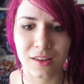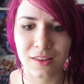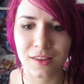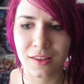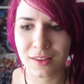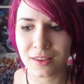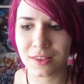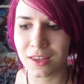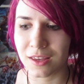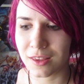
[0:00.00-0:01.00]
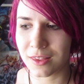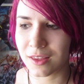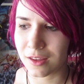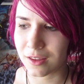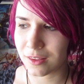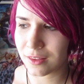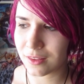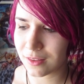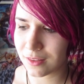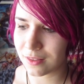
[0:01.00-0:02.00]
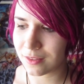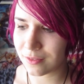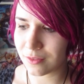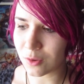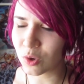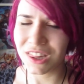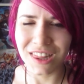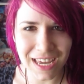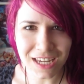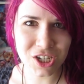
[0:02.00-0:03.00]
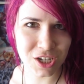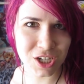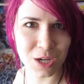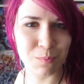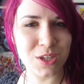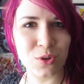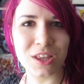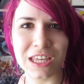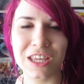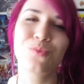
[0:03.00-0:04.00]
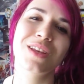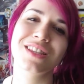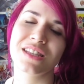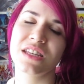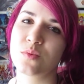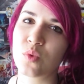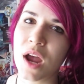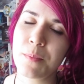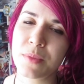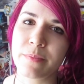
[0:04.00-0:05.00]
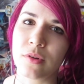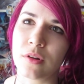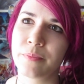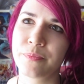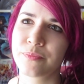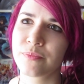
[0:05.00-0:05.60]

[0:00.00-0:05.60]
uh, the the relationship between the humans and these rat people